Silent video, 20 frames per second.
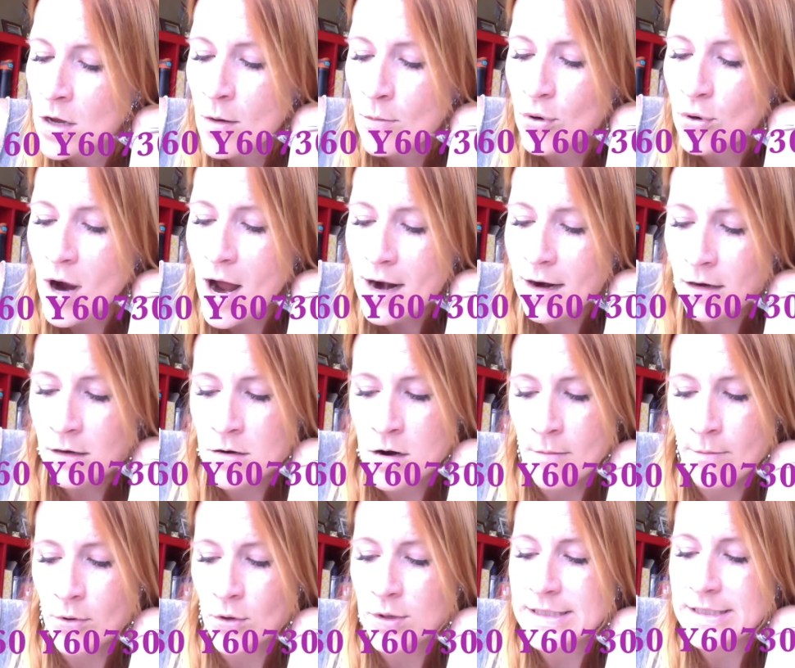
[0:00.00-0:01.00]
product
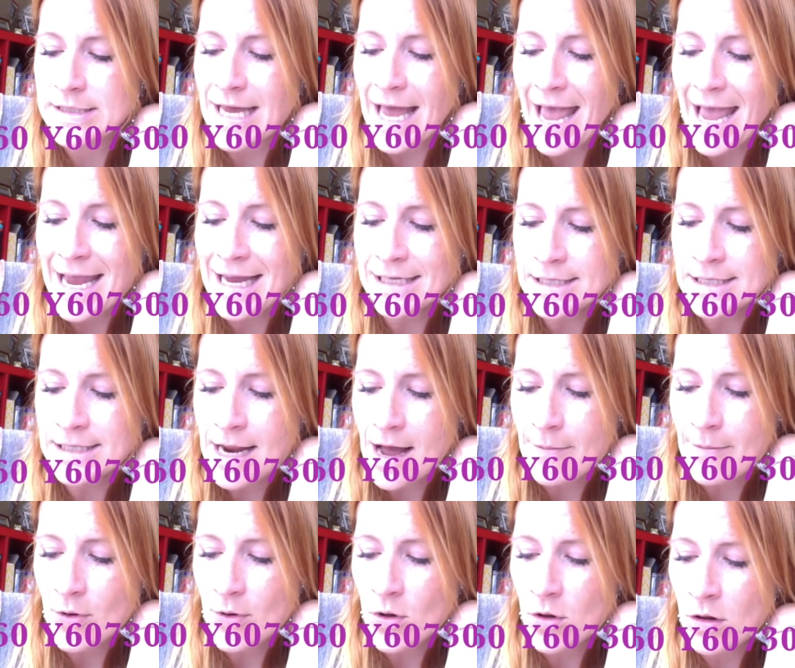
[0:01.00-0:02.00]
number is A as in
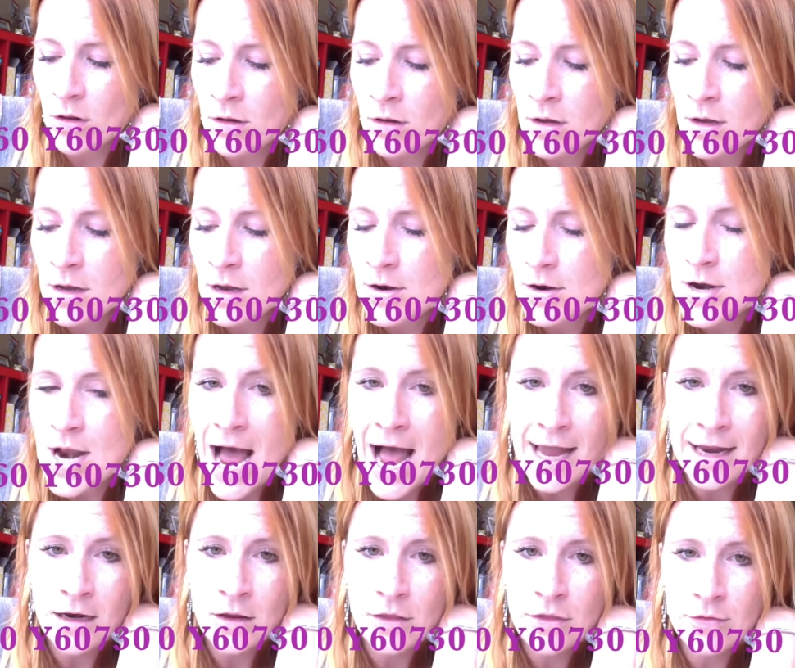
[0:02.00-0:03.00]
apple
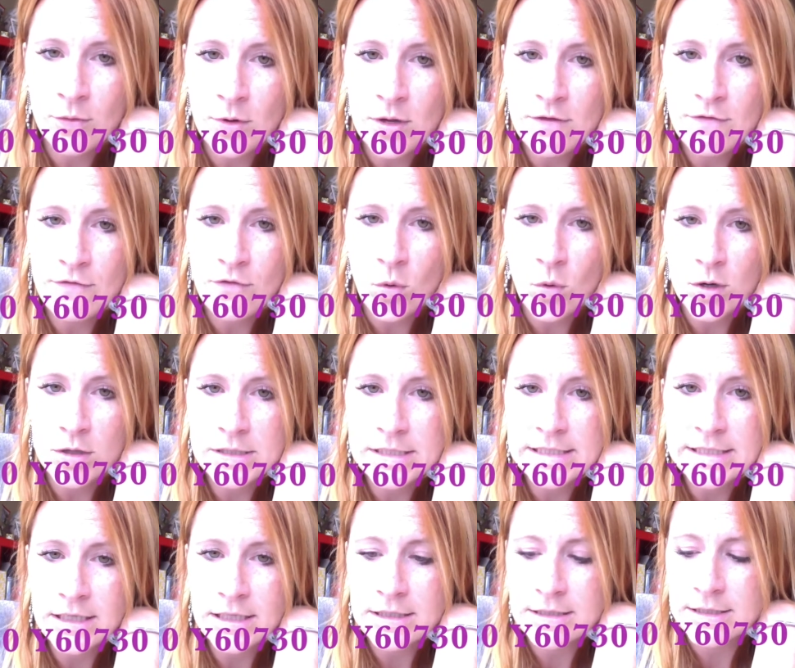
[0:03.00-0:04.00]

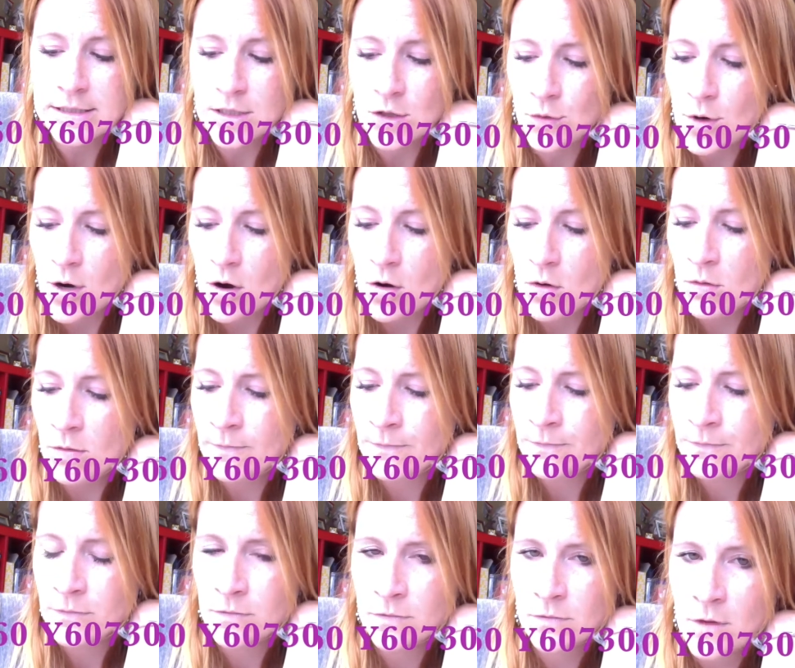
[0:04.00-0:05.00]
93460,
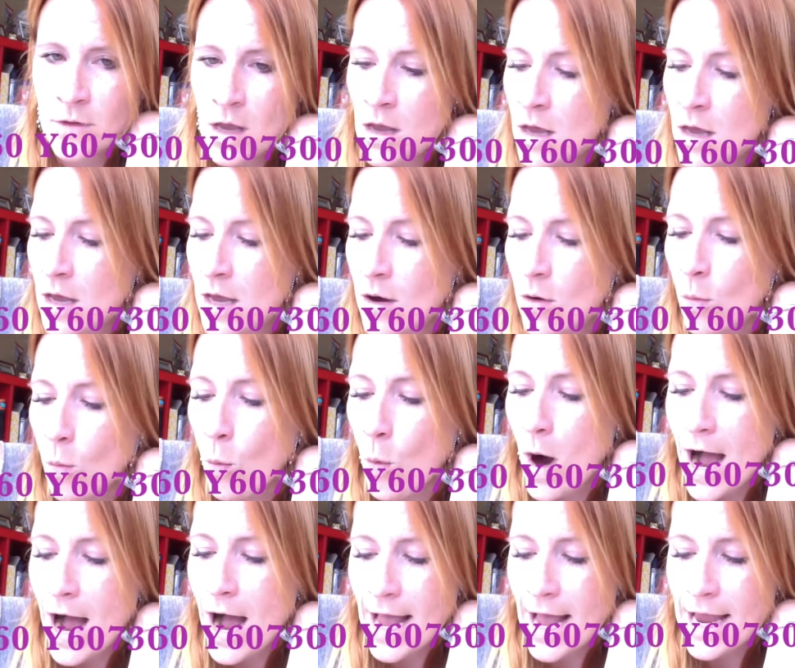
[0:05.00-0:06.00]

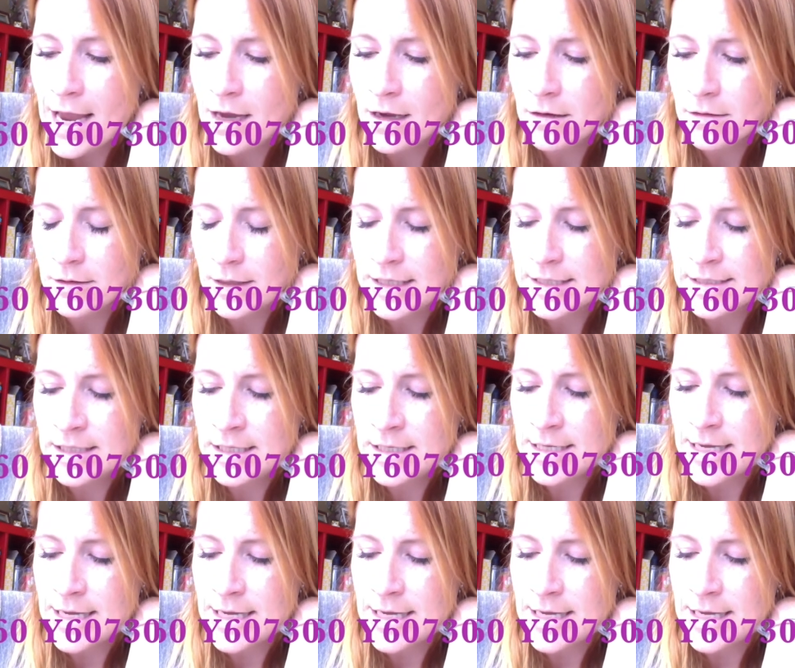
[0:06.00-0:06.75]
Y is in